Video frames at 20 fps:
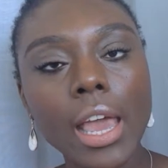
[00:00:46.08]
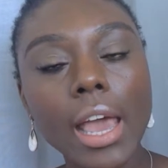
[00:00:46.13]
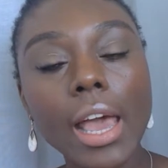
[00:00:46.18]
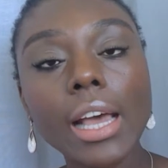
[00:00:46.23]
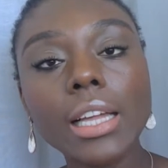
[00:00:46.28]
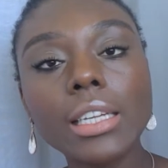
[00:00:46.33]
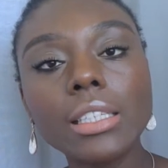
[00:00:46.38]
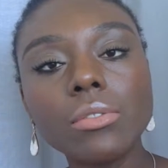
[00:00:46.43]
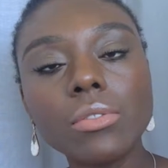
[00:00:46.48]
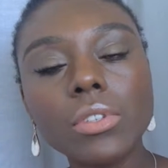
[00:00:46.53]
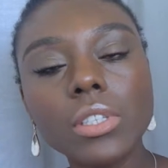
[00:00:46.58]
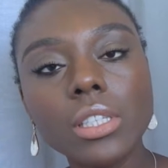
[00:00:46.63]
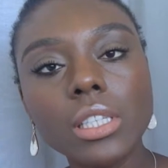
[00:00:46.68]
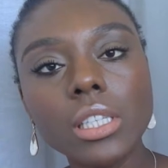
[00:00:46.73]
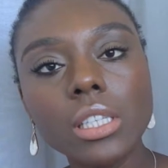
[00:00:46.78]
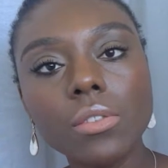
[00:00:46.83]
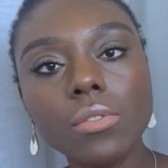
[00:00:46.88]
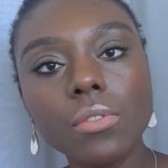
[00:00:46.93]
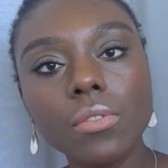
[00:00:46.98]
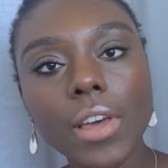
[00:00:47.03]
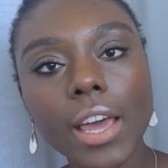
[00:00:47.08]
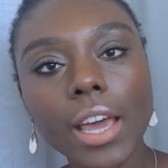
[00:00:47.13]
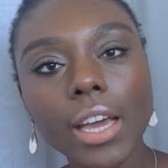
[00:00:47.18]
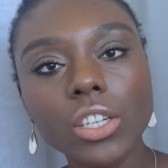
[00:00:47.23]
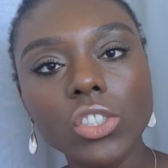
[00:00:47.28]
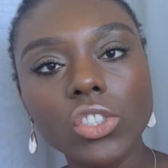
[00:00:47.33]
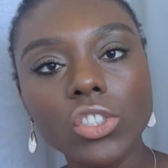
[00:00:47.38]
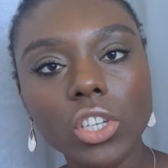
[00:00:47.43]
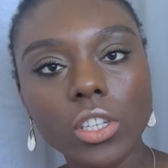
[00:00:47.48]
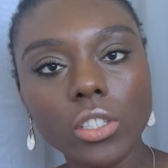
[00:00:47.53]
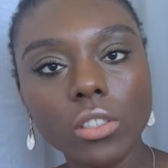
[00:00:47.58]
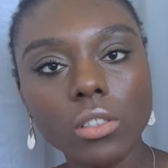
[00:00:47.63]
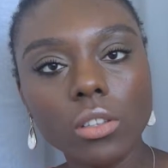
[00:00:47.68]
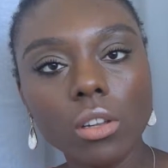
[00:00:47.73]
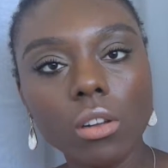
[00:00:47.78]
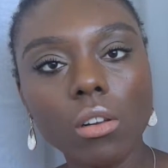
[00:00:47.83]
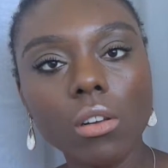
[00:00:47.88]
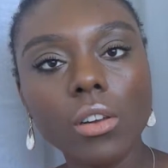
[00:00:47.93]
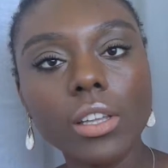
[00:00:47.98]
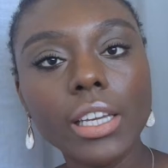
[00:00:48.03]
and this is their
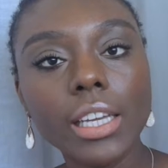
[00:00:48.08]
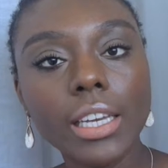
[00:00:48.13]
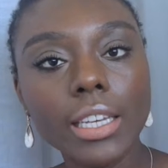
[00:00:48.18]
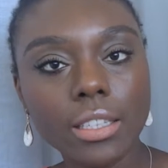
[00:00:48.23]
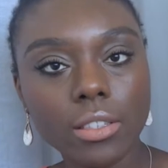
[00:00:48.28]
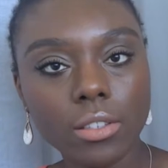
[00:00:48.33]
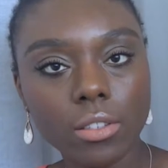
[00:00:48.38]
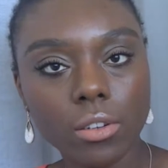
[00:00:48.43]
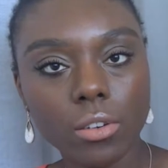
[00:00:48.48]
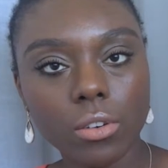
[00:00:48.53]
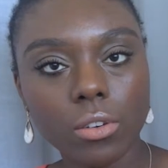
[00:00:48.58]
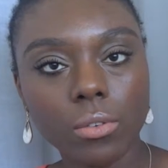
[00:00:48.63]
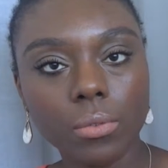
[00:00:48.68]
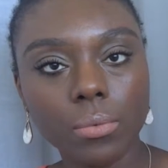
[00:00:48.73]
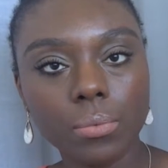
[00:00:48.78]
gentle cleanser.